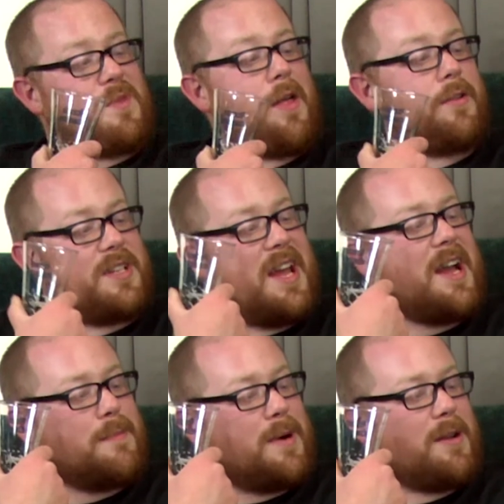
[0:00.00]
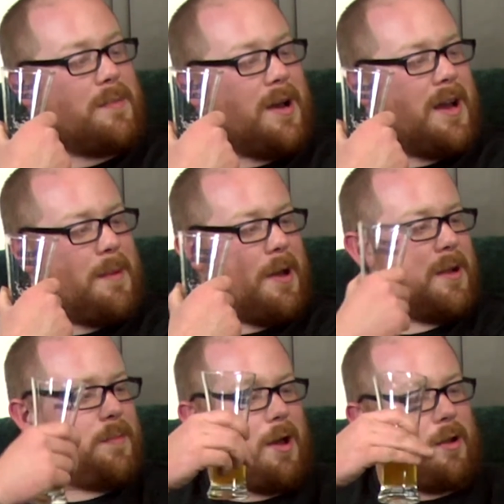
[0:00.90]
The other day I bought a bo- I bought
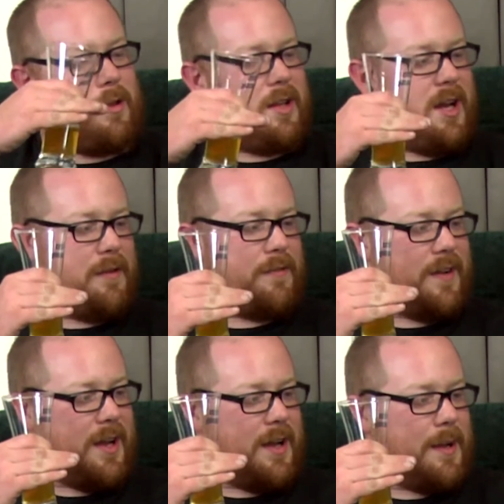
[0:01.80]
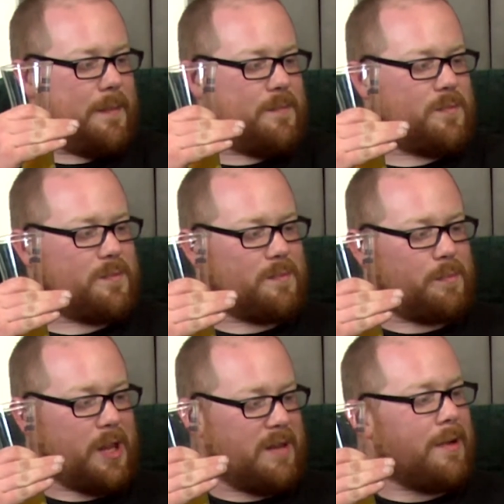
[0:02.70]
a bottle of uh, Bloody